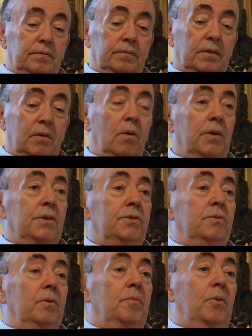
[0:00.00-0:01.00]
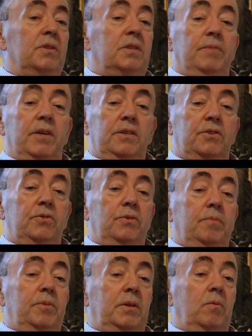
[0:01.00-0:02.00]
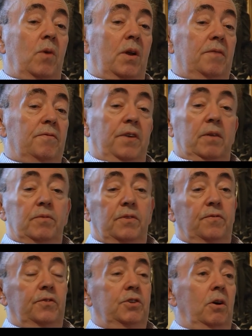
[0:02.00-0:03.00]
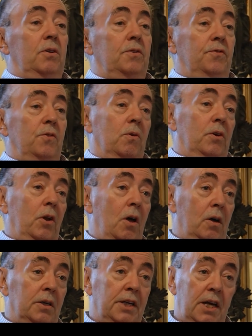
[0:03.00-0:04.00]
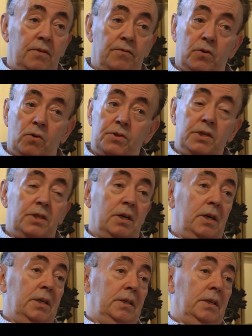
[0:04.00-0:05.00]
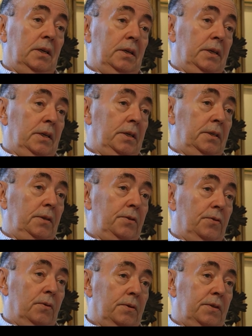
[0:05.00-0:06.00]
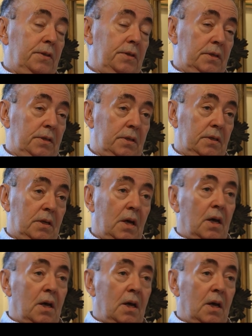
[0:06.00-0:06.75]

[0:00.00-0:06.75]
there were one or two approximated to it, but the one I found was Charles Ford. Long dead, of course. He died in the early 1930s.